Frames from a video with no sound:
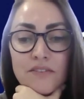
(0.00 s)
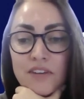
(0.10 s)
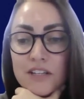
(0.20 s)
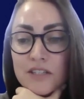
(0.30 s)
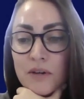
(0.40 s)
if
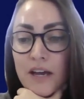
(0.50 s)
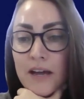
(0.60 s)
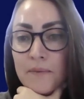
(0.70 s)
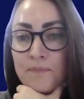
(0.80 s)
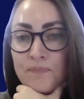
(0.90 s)
that's
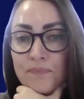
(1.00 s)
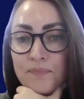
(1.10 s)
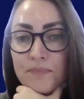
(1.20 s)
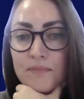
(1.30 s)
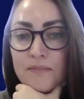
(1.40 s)
okay.
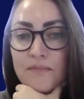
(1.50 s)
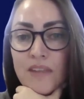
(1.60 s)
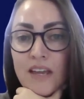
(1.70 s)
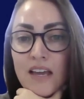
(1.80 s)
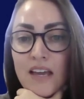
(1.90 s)

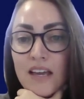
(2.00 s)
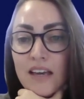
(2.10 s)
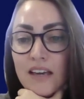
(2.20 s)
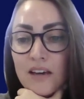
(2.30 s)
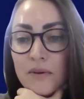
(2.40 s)

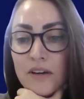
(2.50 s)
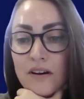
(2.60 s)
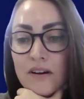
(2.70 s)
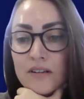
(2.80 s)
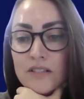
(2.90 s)
There we
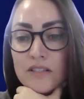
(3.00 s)
are.